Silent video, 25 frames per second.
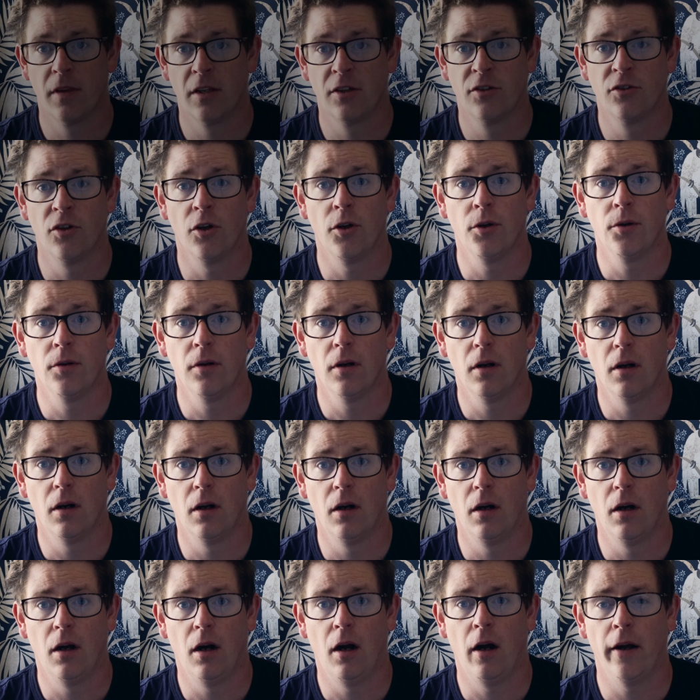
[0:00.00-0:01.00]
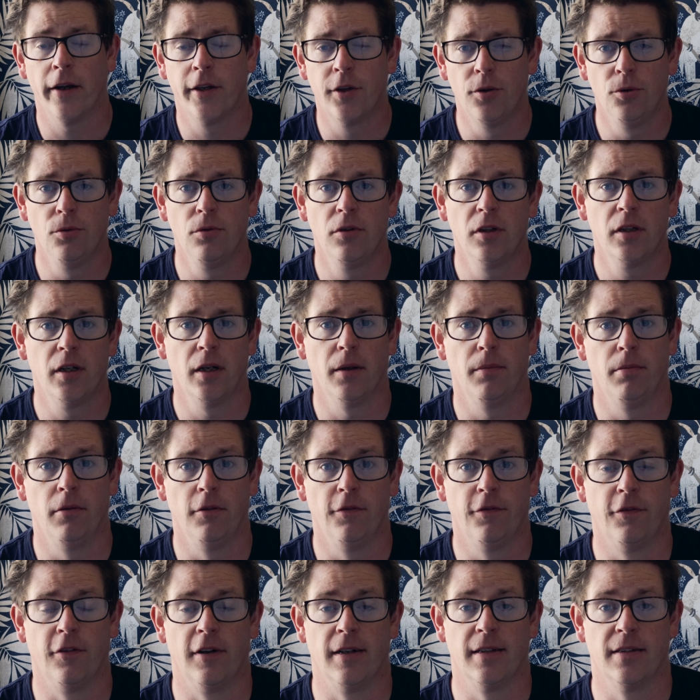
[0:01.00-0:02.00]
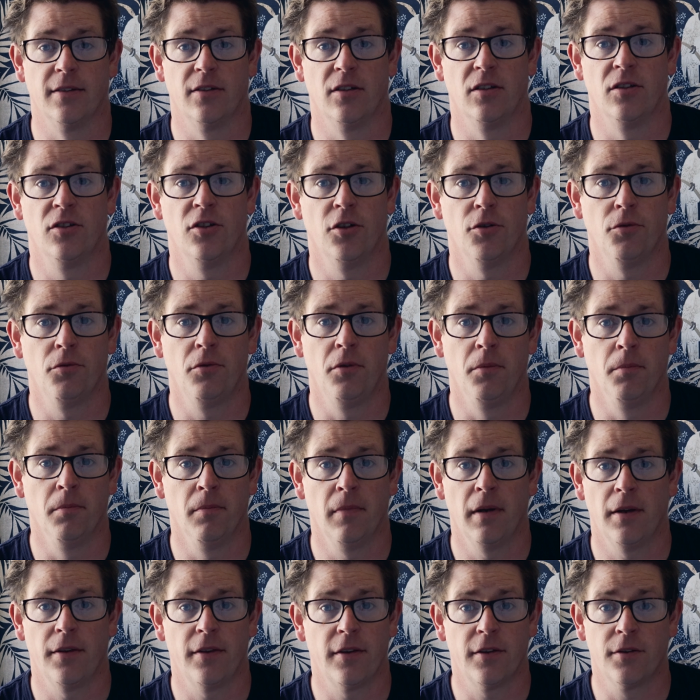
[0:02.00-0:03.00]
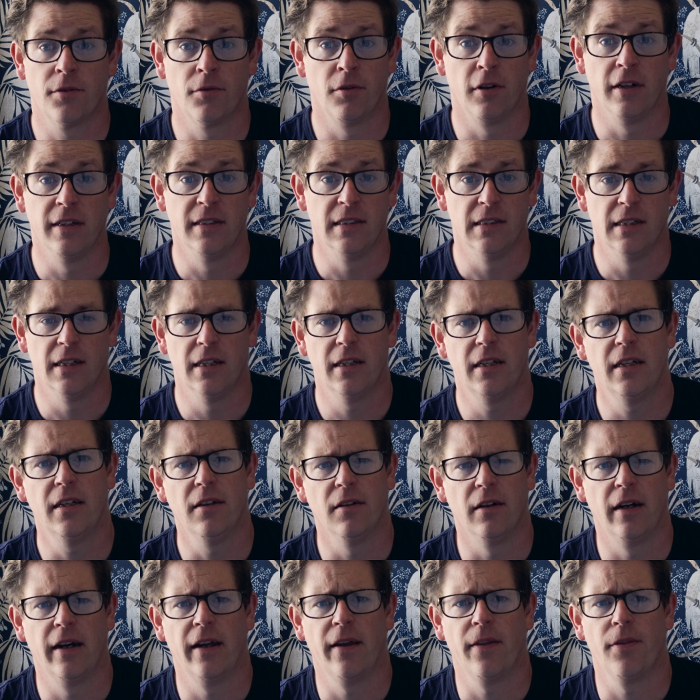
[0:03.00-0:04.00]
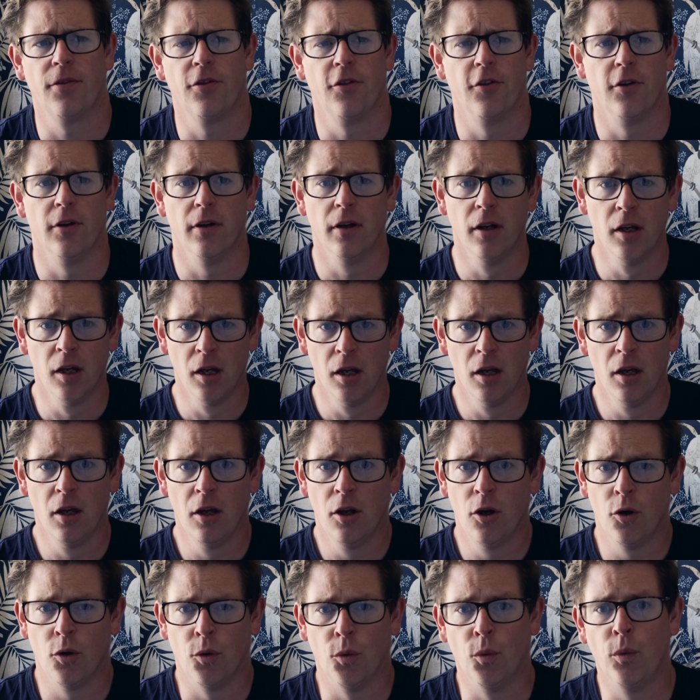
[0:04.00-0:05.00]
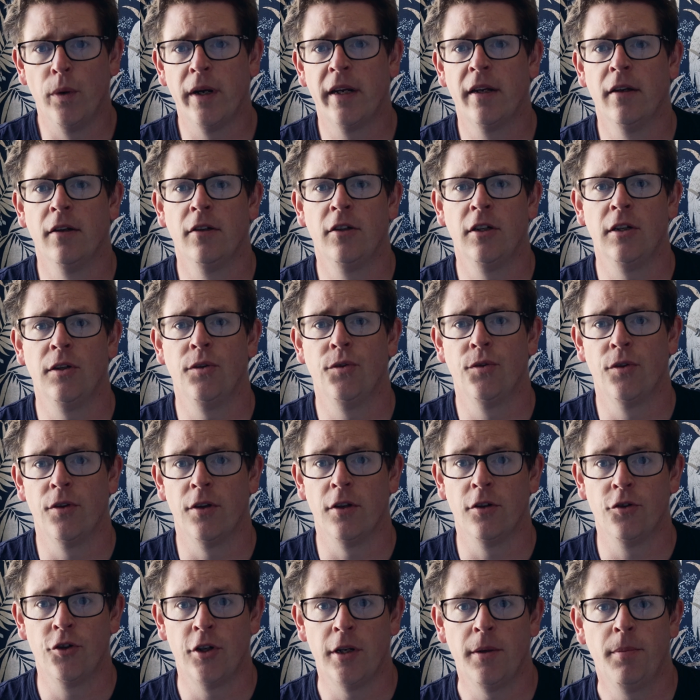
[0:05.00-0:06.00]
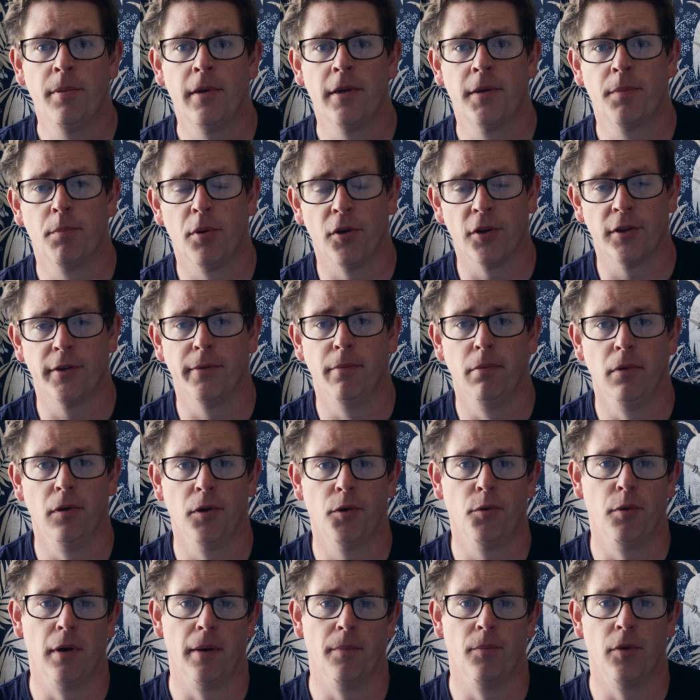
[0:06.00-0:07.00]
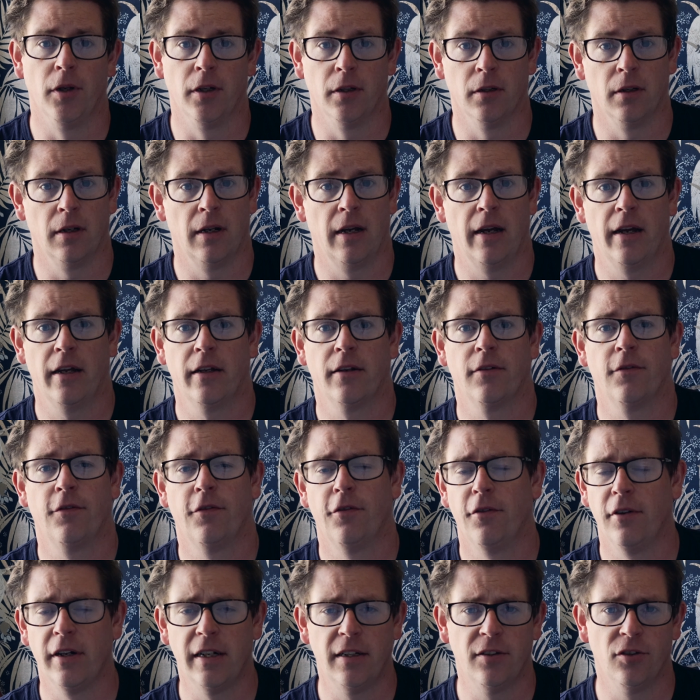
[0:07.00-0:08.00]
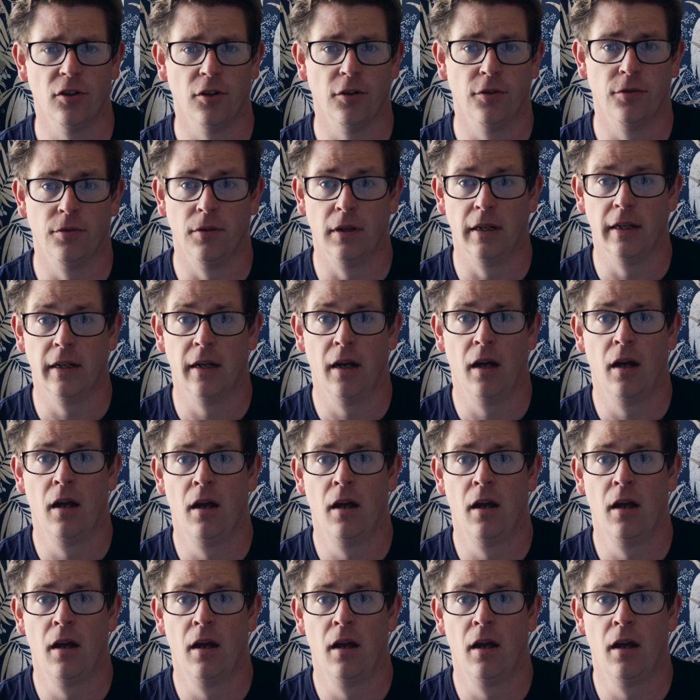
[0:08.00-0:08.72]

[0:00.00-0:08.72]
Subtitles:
So I called a couple of friends and told them about this crazy idea I had that we could use the cheapest possible equipment and free software